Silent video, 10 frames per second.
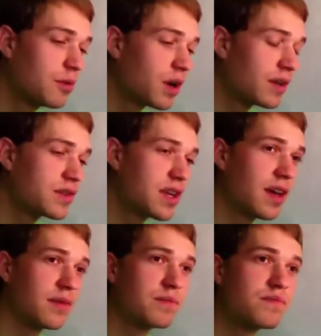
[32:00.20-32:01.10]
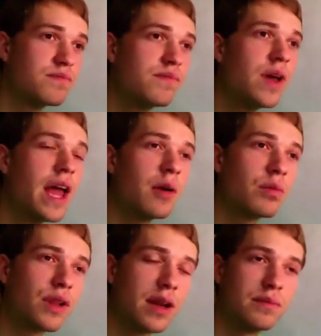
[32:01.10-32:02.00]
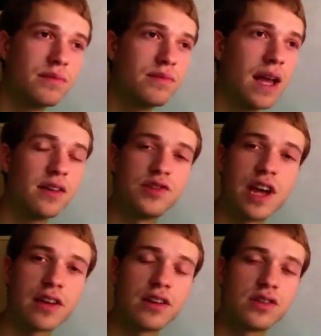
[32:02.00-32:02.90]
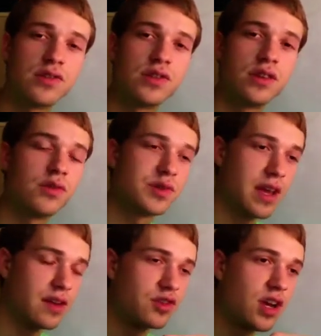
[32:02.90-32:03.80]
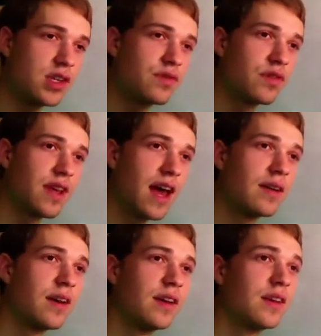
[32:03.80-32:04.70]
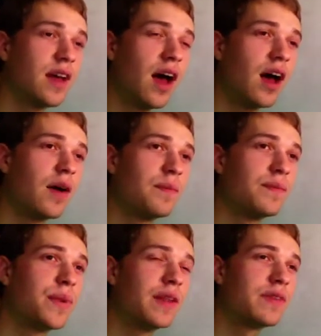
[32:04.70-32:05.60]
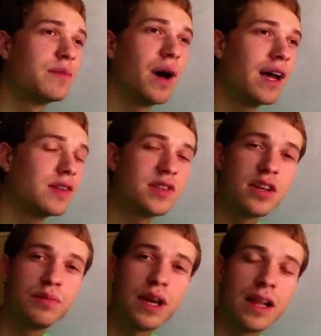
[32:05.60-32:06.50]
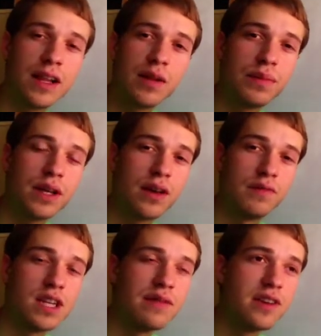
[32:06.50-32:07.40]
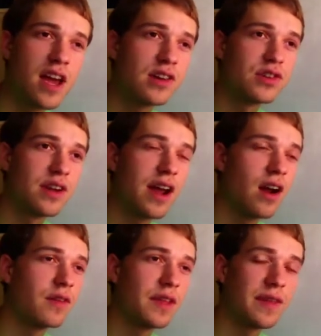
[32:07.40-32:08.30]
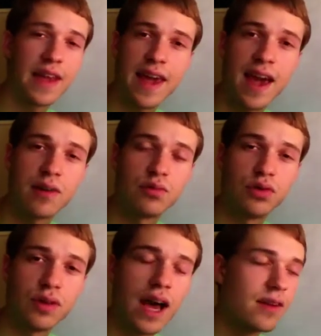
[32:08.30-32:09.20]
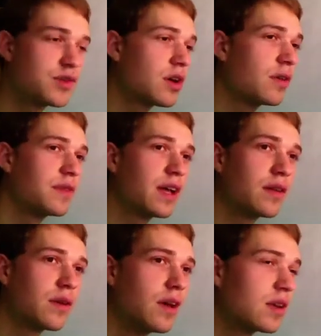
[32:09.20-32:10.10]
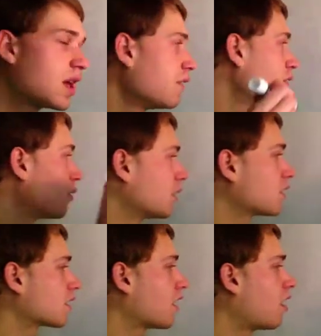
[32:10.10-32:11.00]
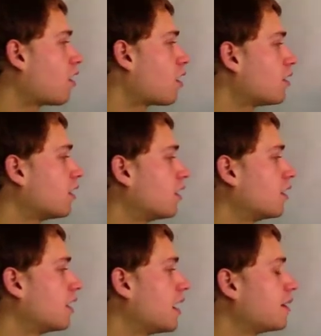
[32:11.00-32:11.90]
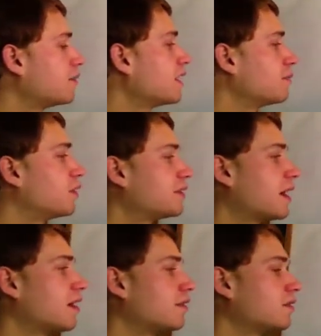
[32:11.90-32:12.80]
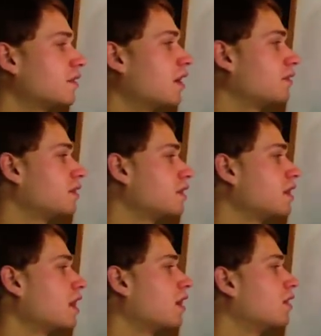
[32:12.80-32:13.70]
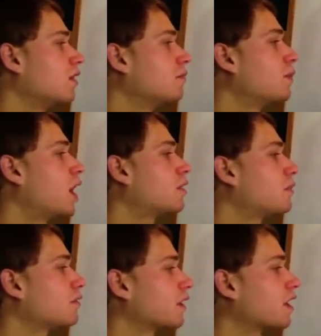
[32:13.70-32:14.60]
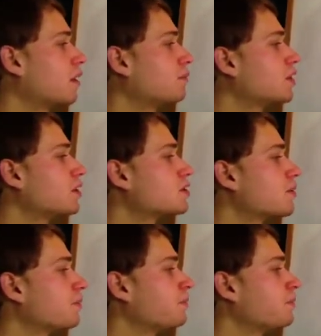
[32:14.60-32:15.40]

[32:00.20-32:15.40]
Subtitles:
what airplane maintenance technicians do is they adjust for that, but there might still be a little bit of deviation error that they can't rule out. So they'll give you a little card, and they'll put that on the bottom of the compass